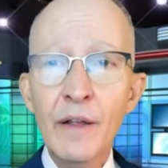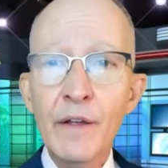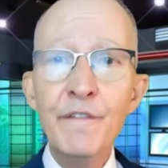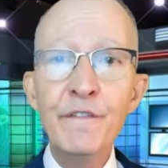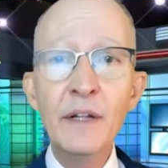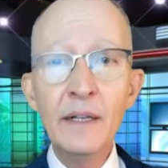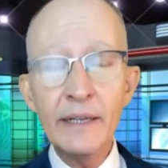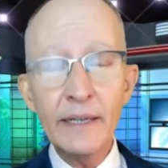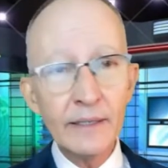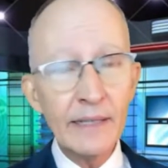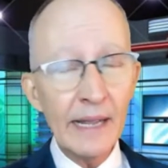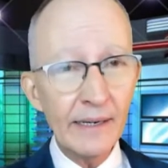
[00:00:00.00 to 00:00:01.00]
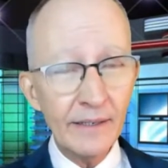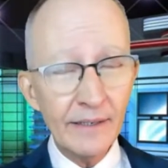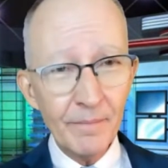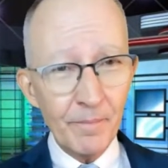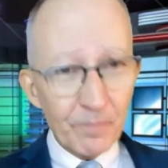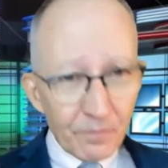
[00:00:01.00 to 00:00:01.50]
Fill in that
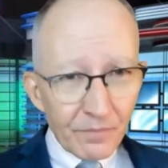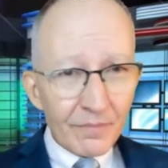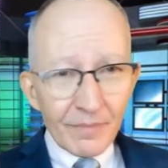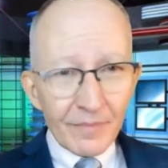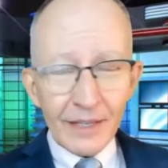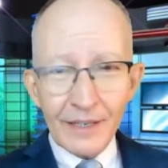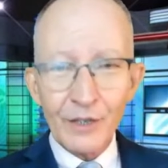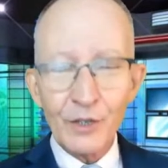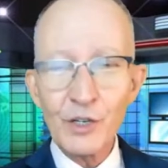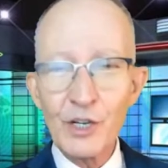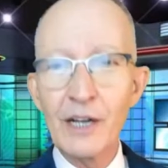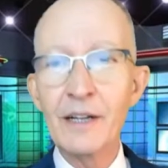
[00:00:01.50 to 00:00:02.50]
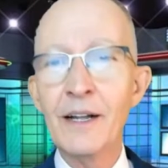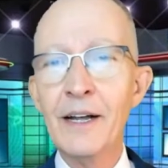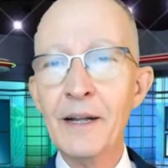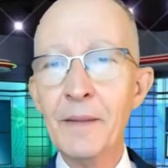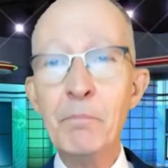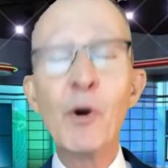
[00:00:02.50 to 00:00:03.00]
you know, uh,
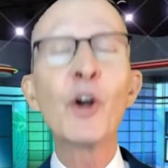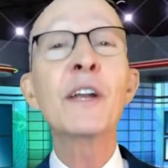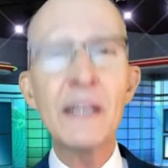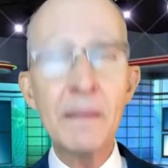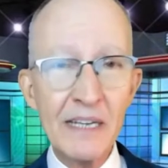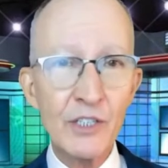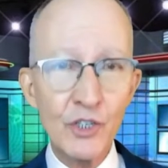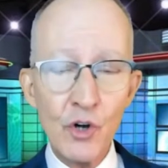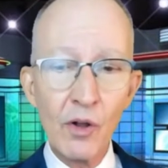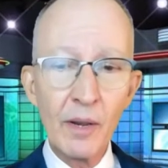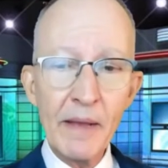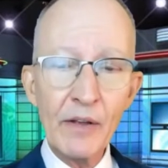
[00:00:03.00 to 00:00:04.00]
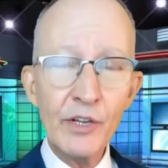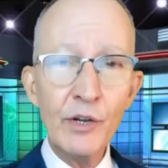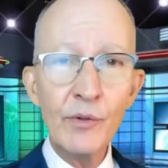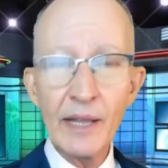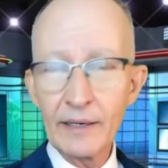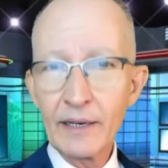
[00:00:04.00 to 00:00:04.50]
uh, marketing message all about you,
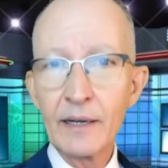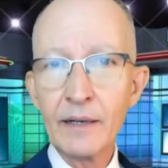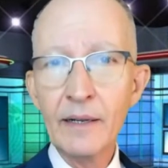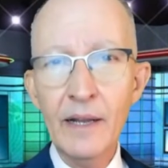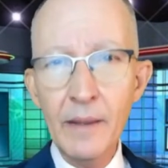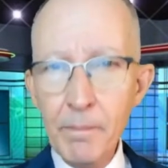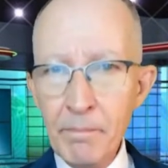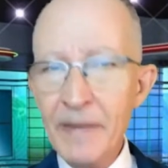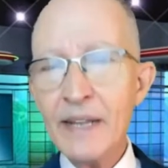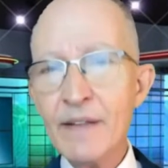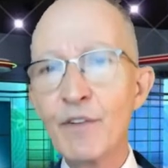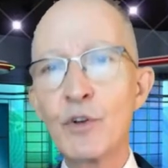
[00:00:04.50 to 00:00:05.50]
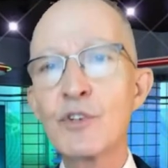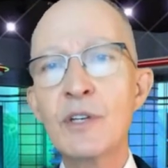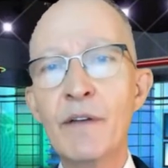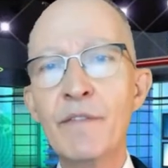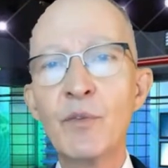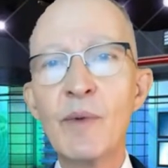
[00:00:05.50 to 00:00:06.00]
that little mini version
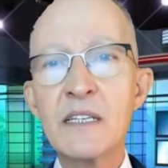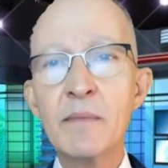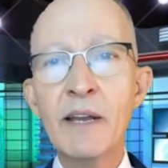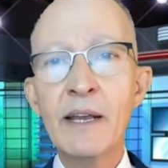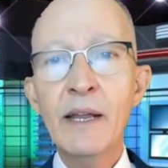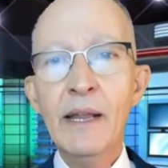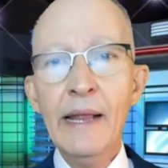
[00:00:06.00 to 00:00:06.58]
of your resume.